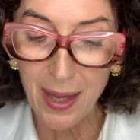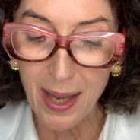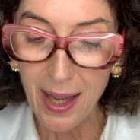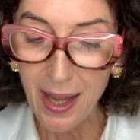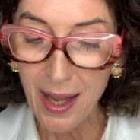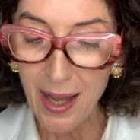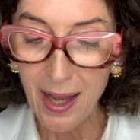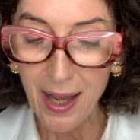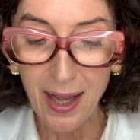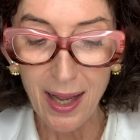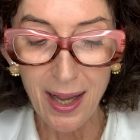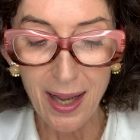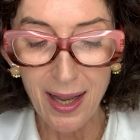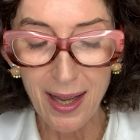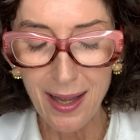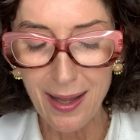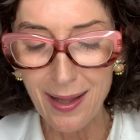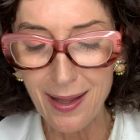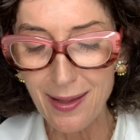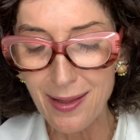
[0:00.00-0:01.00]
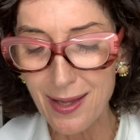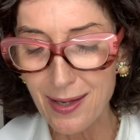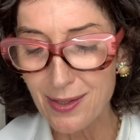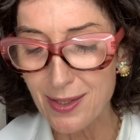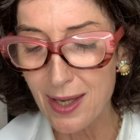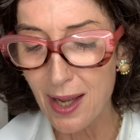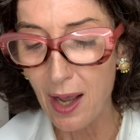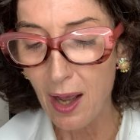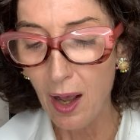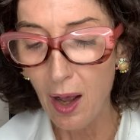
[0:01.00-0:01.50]

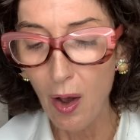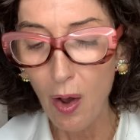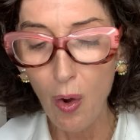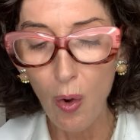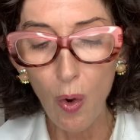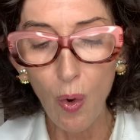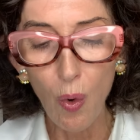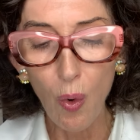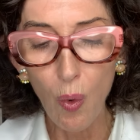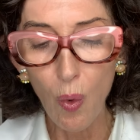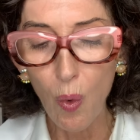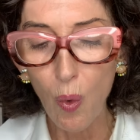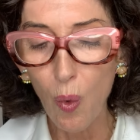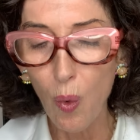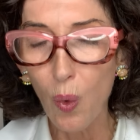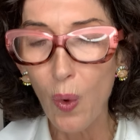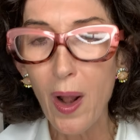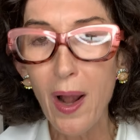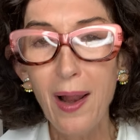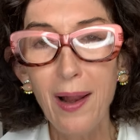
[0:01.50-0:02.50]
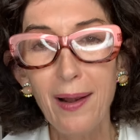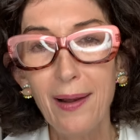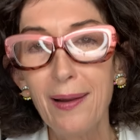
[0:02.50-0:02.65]
There's a whole